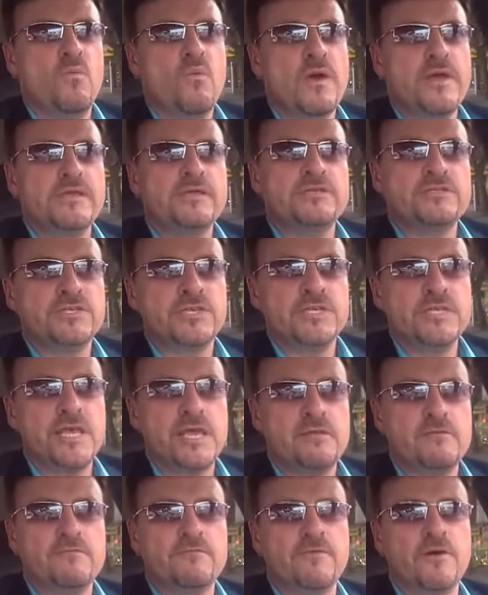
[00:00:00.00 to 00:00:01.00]
why you should
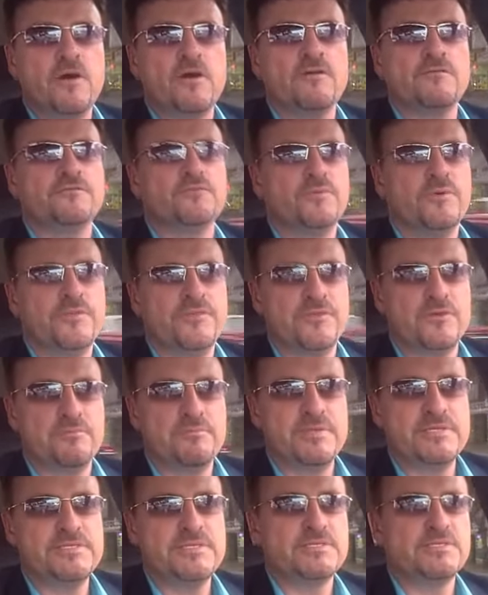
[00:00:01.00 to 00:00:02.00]
get involved with their
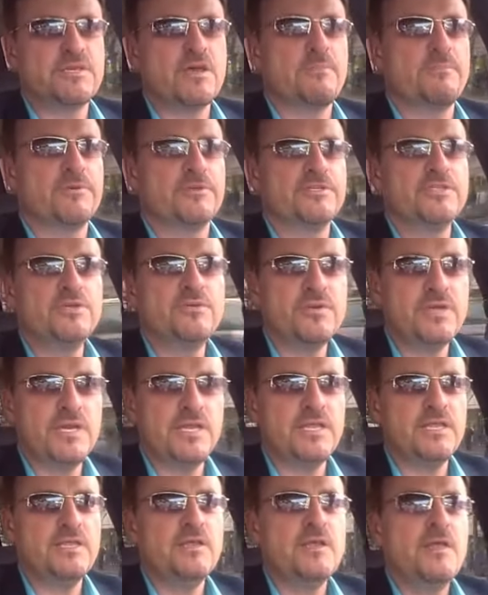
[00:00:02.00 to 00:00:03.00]
business
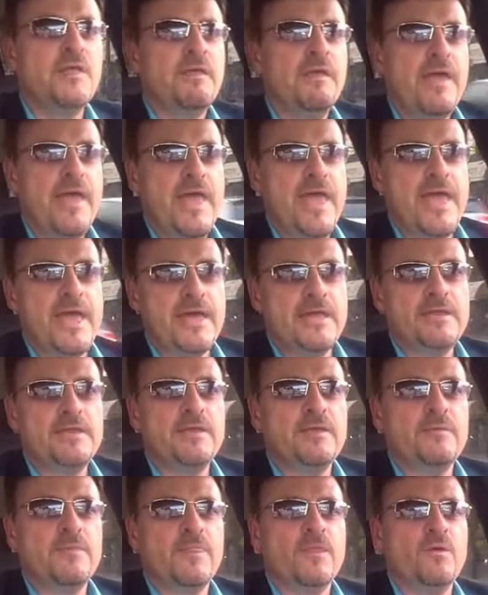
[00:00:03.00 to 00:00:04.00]
opportunity.
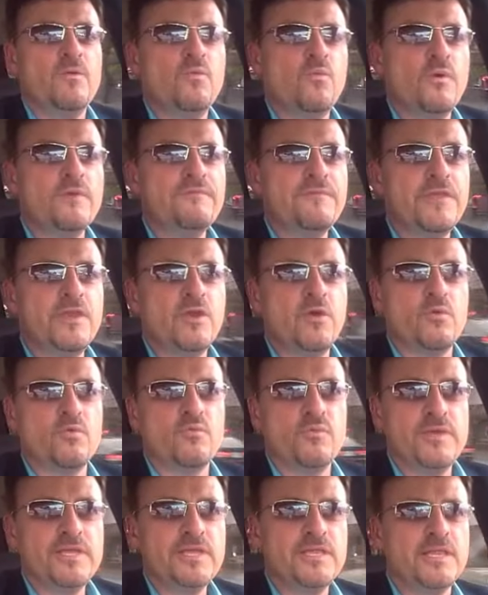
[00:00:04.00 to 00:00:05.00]
And what they
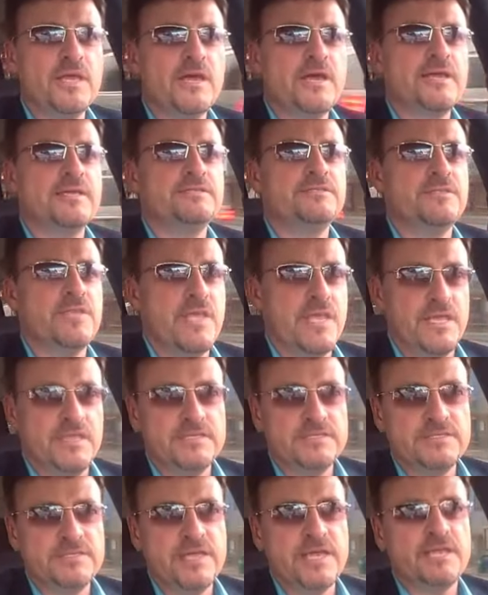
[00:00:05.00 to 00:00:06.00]
don't realize
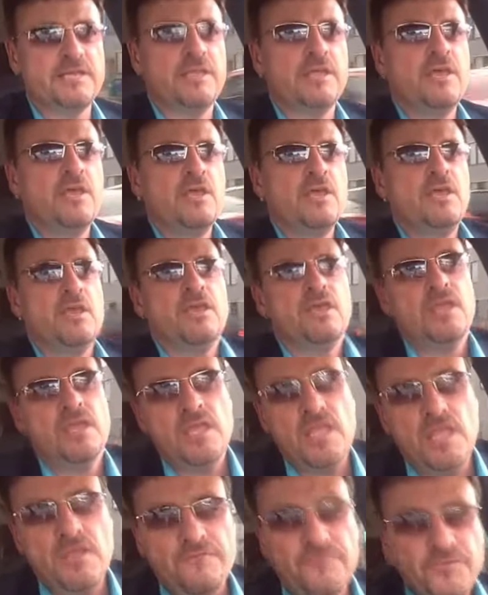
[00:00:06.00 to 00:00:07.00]
is that
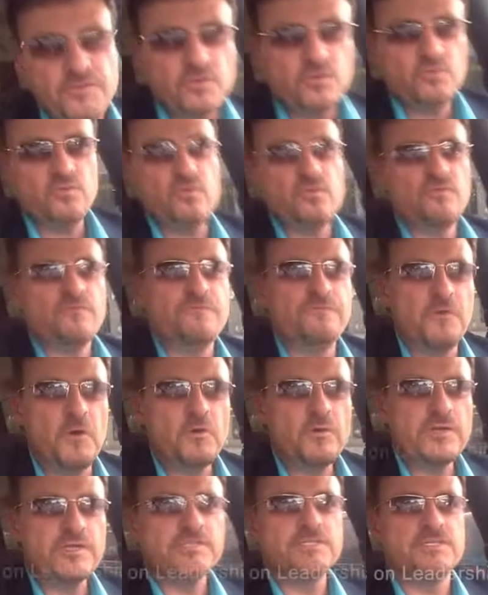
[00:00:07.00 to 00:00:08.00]
if you
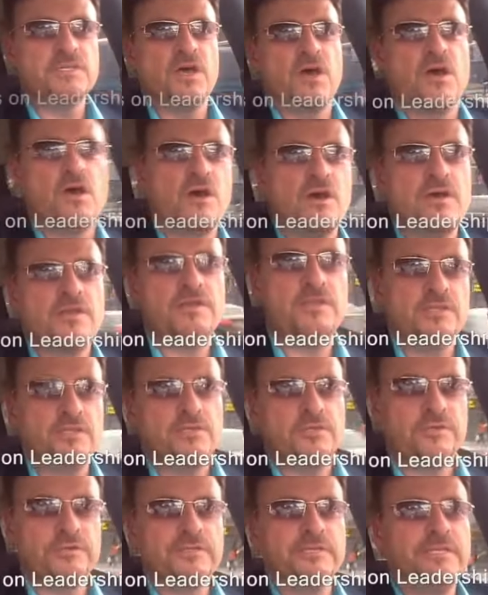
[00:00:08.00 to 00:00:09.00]
focus on
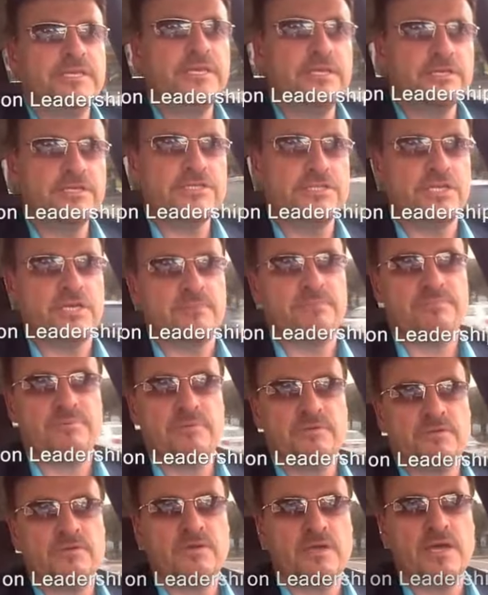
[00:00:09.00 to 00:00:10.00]
your leadership
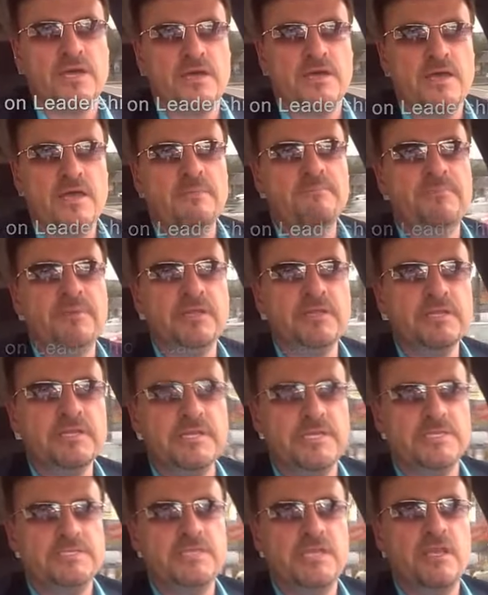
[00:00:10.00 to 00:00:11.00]

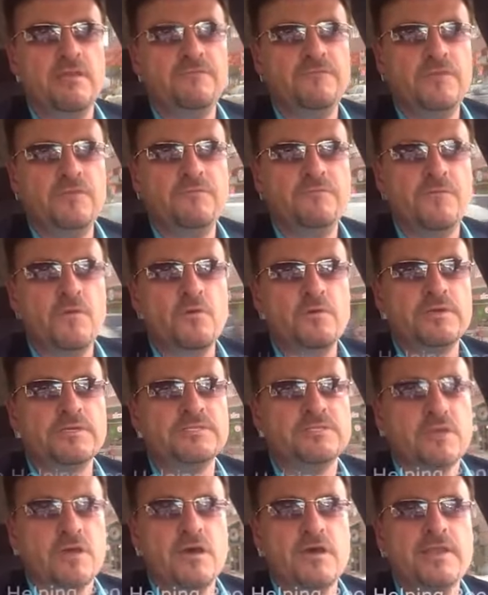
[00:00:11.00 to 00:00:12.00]
abilities, if you
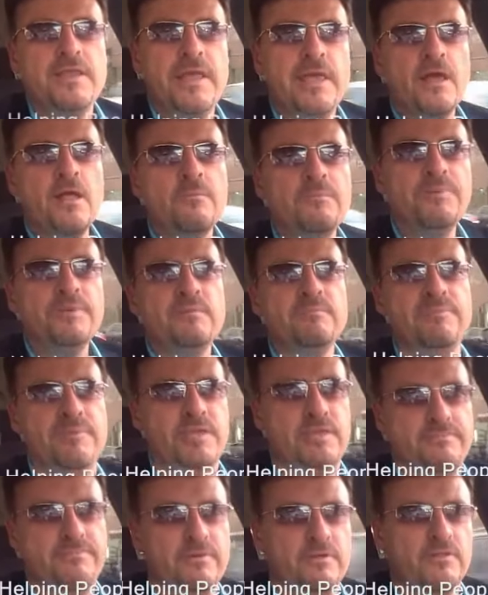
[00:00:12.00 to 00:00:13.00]
focus on helping
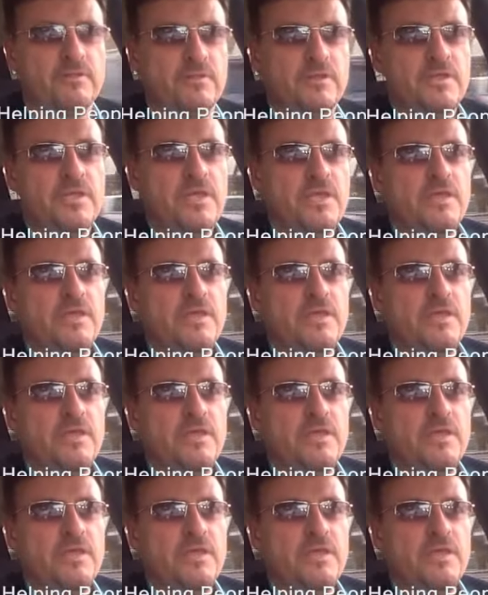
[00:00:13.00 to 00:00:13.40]
people